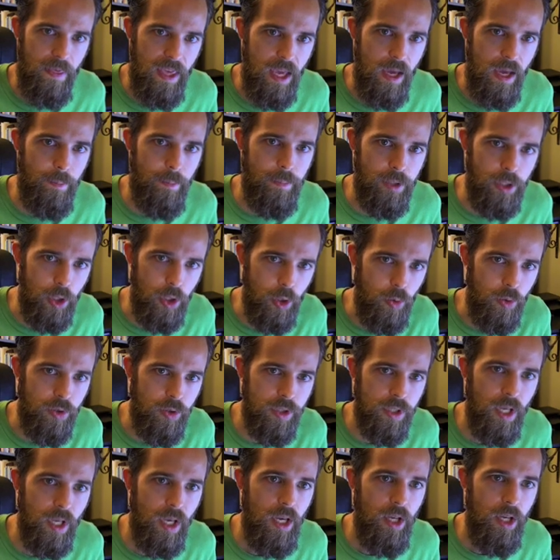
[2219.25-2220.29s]
the
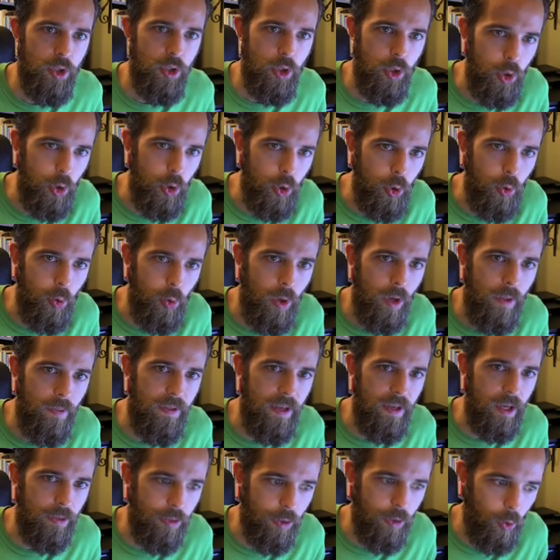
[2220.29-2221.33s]
abuse to
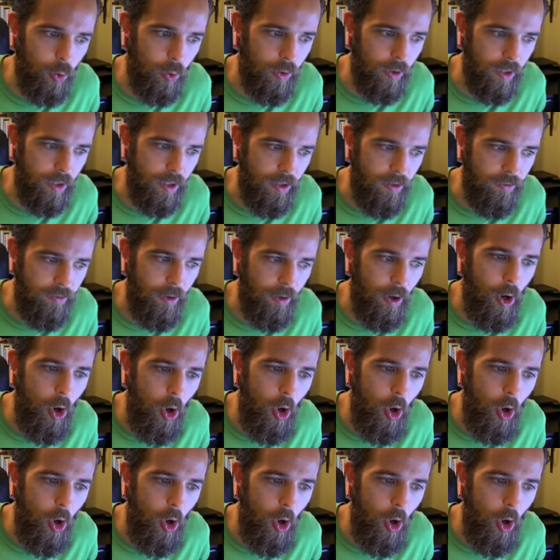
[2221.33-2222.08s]
the authorities.